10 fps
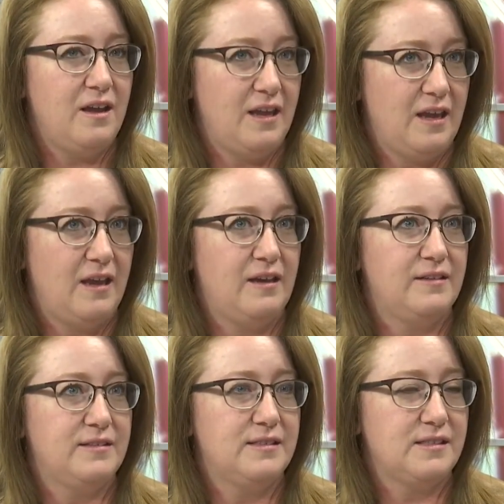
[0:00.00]

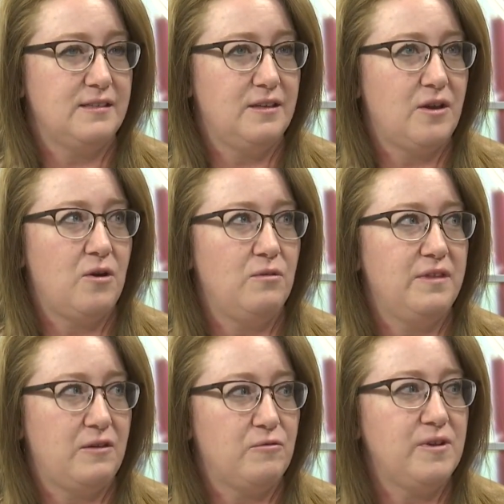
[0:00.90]
And, you know,
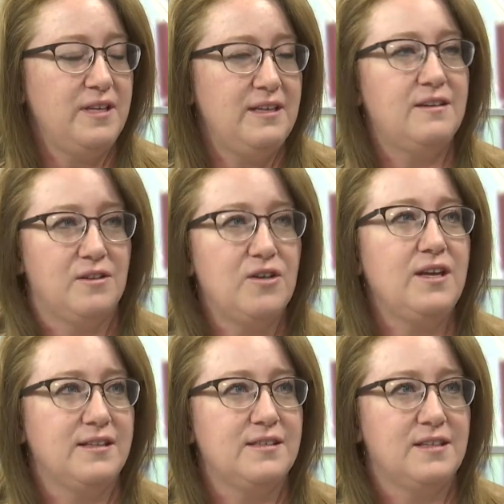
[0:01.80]
they really need to
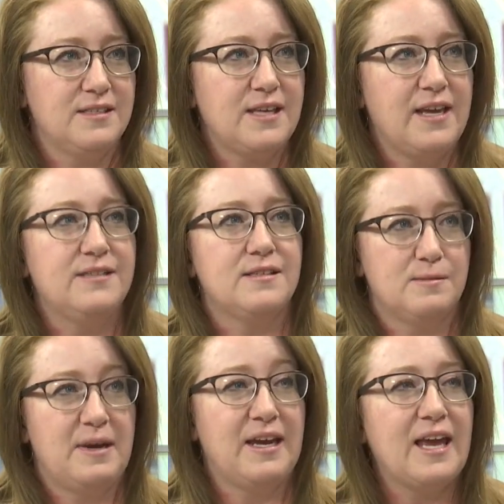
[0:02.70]
look into these
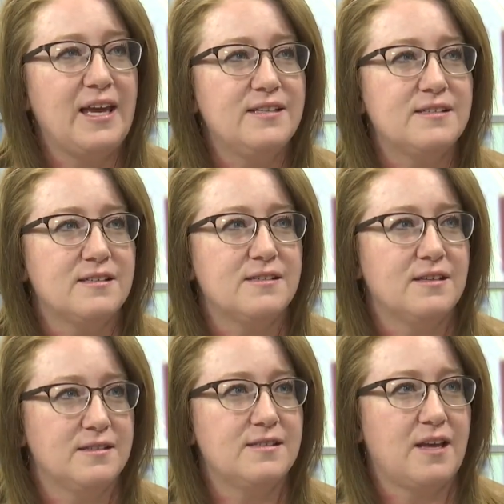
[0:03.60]
cases by cases
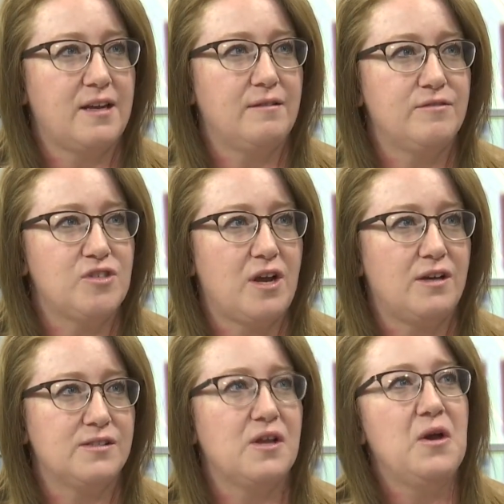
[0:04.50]
instead of
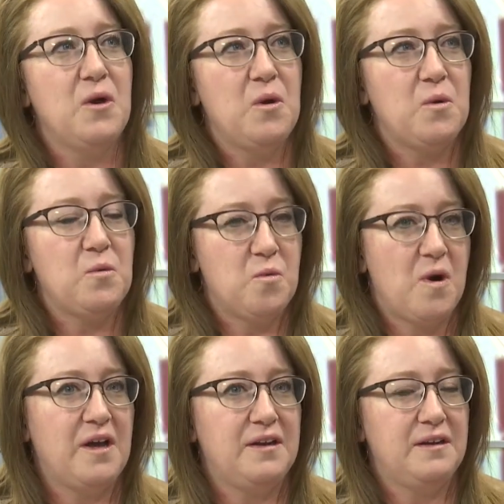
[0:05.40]
just
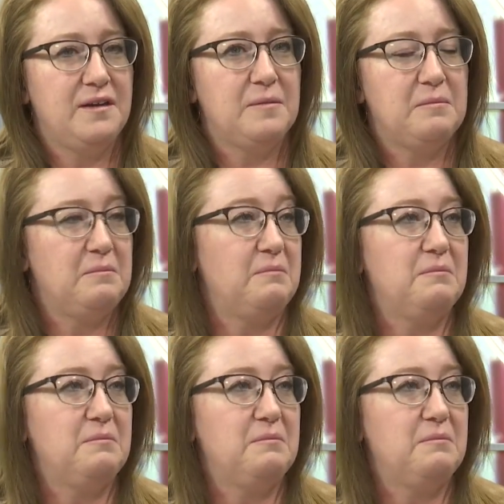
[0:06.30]
one